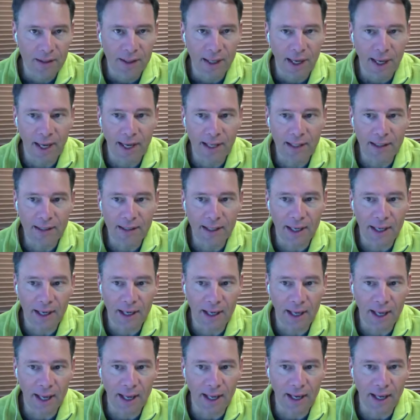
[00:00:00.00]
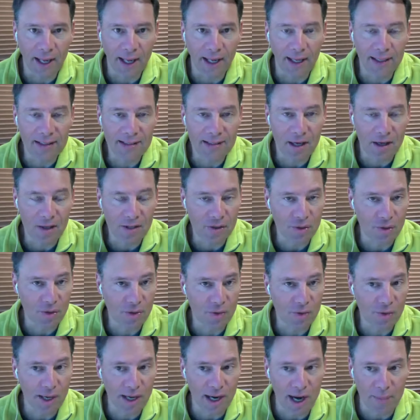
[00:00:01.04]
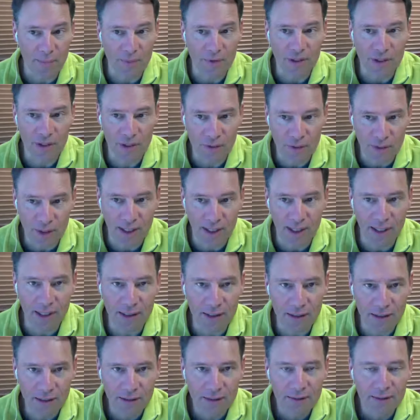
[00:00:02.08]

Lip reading: And it's also a great opportunity